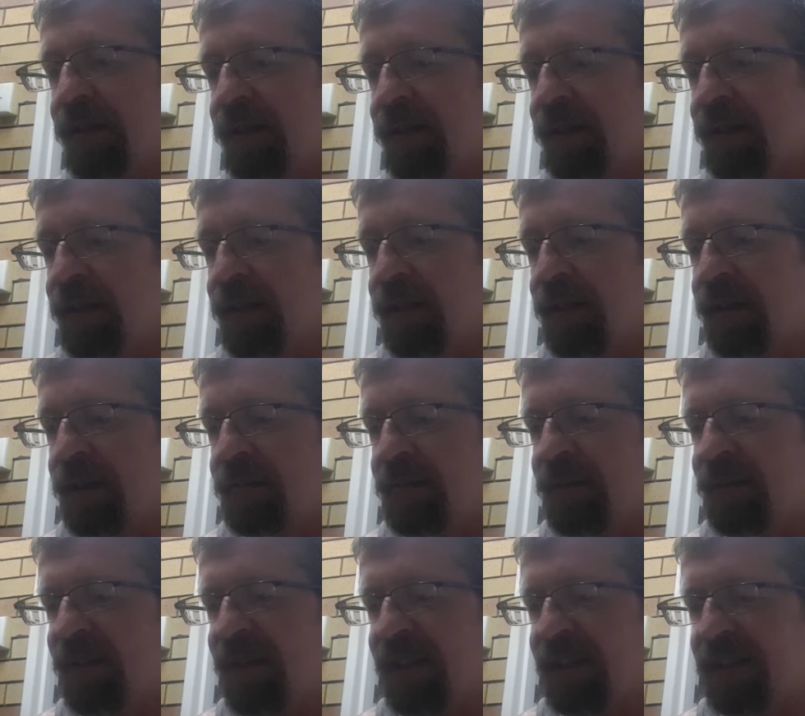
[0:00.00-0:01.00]
But
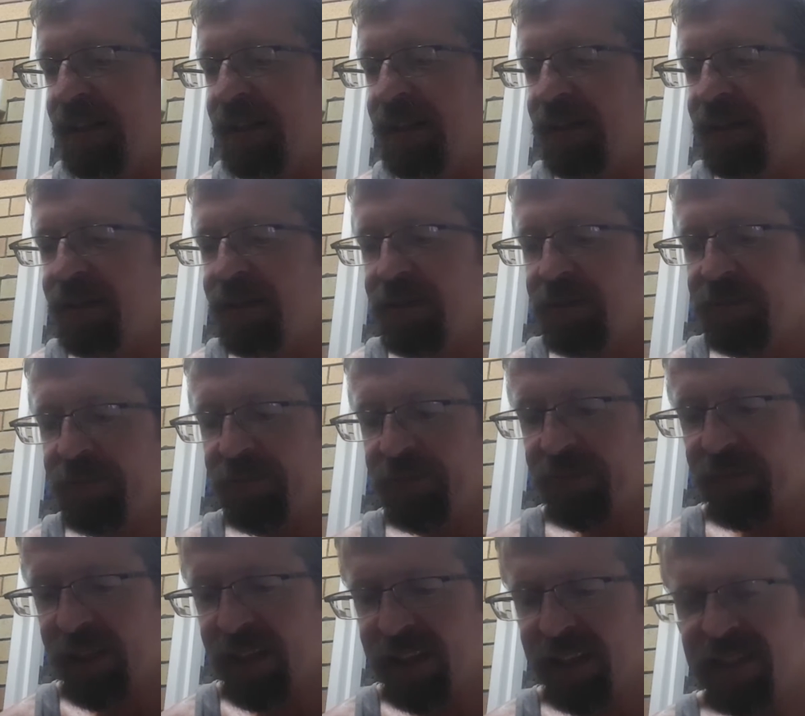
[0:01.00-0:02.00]
when I do,
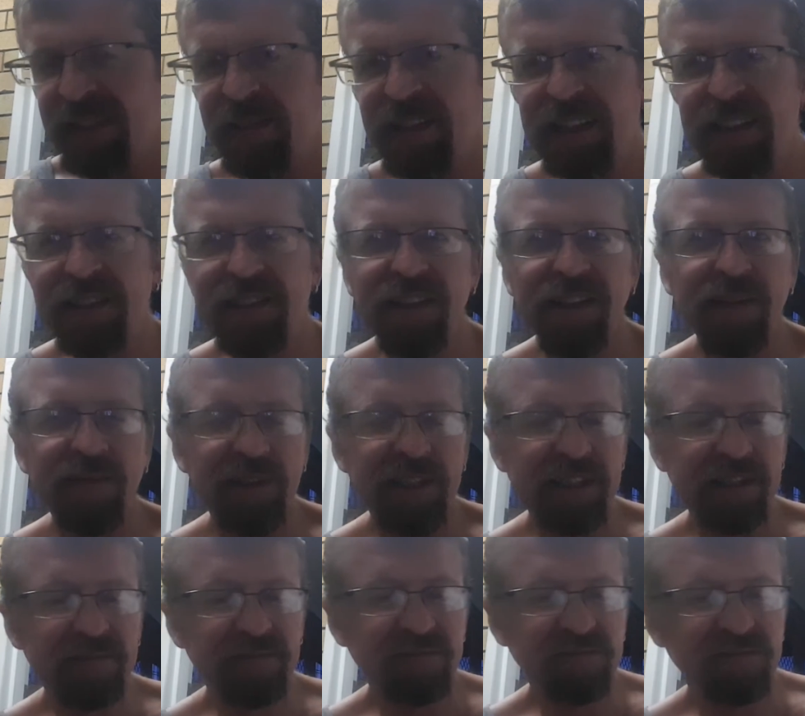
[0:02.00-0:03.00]
that's about the time I
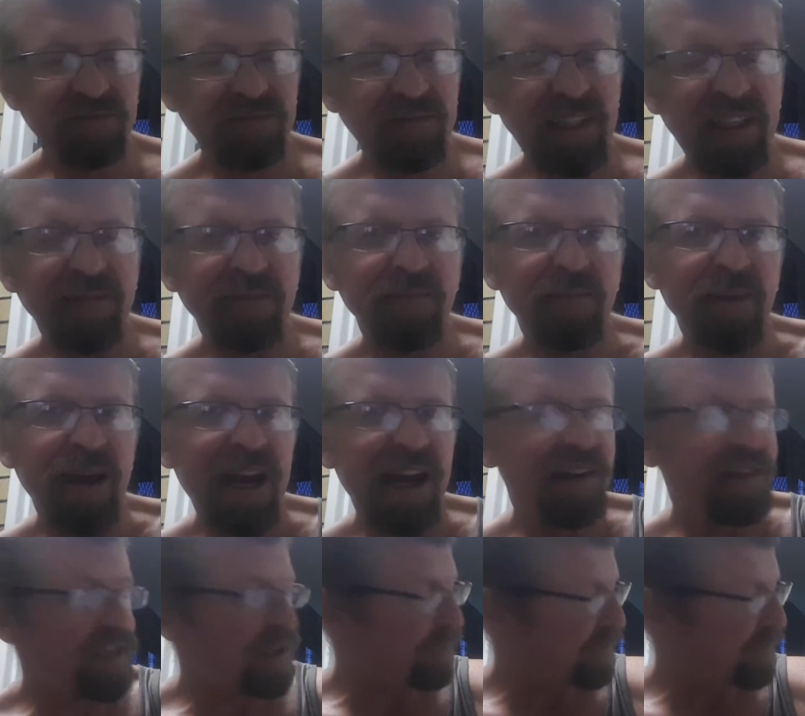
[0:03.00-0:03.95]
get bowel